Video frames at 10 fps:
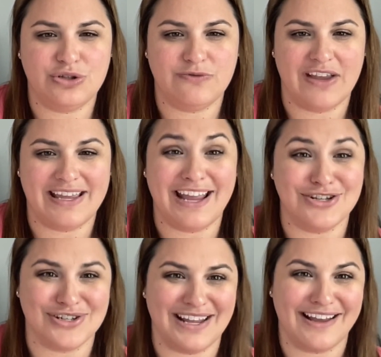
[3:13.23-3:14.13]

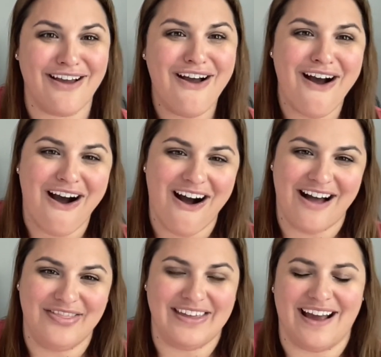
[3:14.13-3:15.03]
vacationing
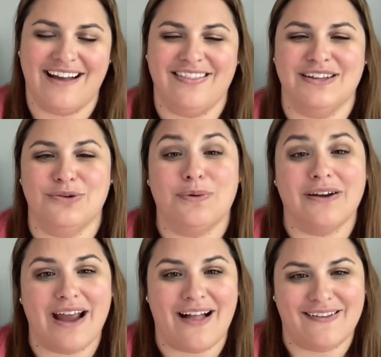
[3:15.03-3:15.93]
on the island
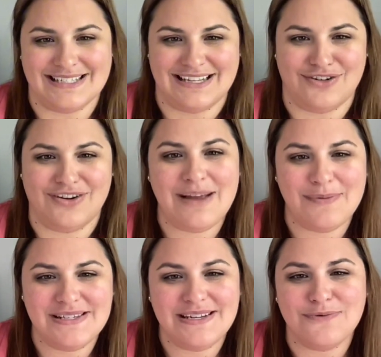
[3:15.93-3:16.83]
where Alexander
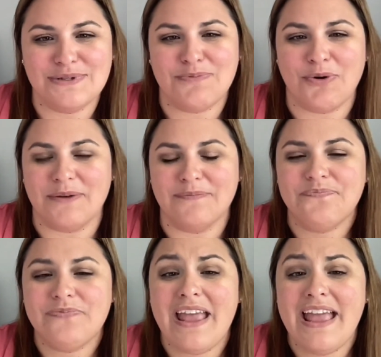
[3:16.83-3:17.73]
Hamilton was born.
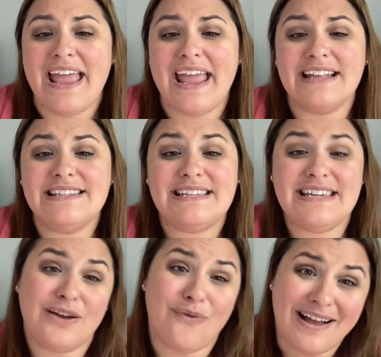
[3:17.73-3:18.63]

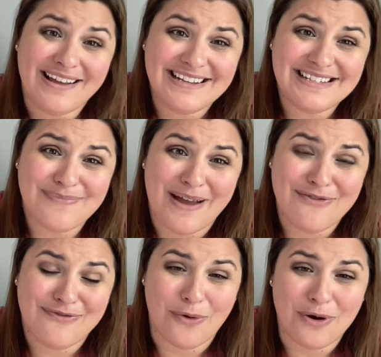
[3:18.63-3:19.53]
Antigua is my
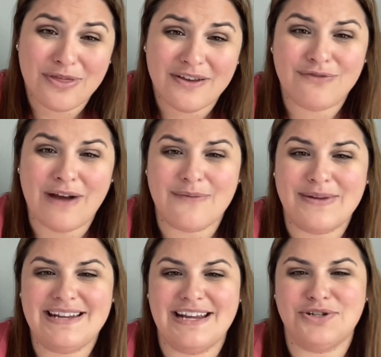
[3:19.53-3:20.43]
fourth
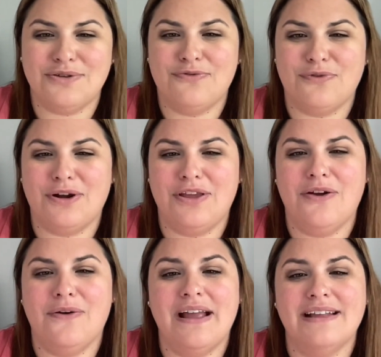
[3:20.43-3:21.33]
recommendation for
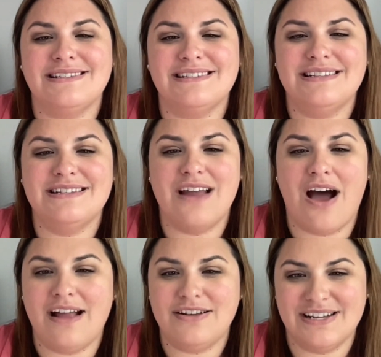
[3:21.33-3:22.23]
you. It's
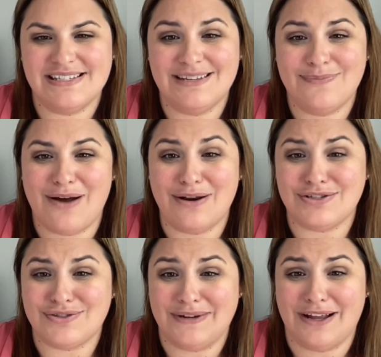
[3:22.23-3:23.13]
not just about
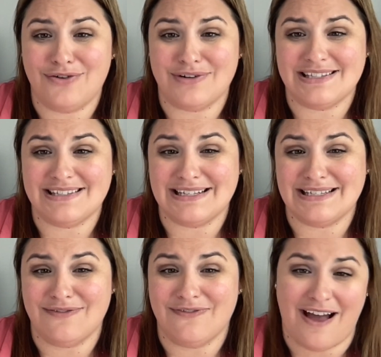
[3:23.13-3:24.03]
its
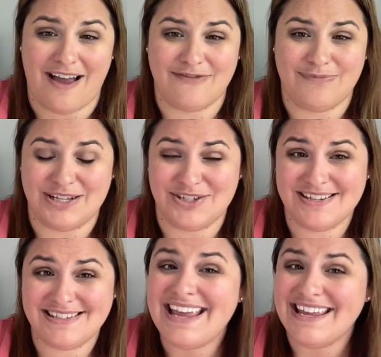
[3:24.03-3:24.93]
365
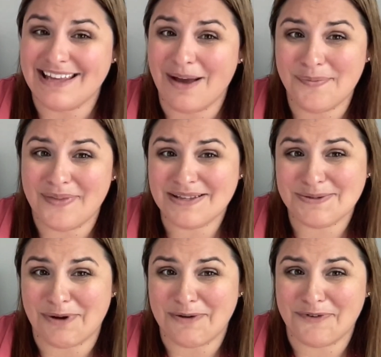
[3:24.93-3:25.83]
beaches. Yep,
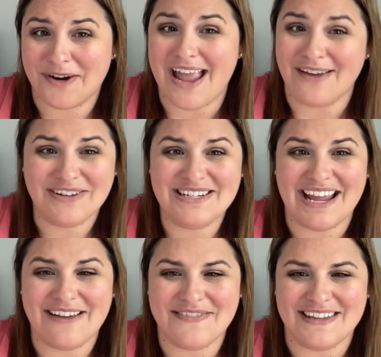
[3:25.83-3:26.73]
that's one for every
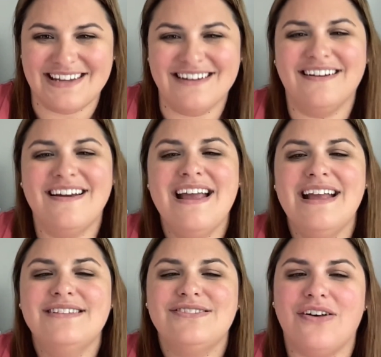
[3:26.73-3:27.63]
day of the year.
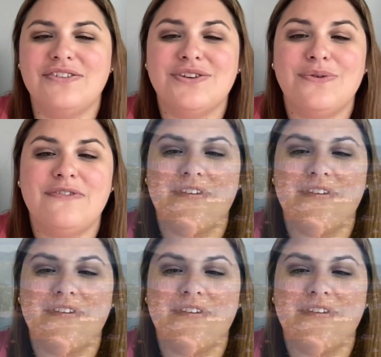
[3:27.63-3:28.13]
It's also a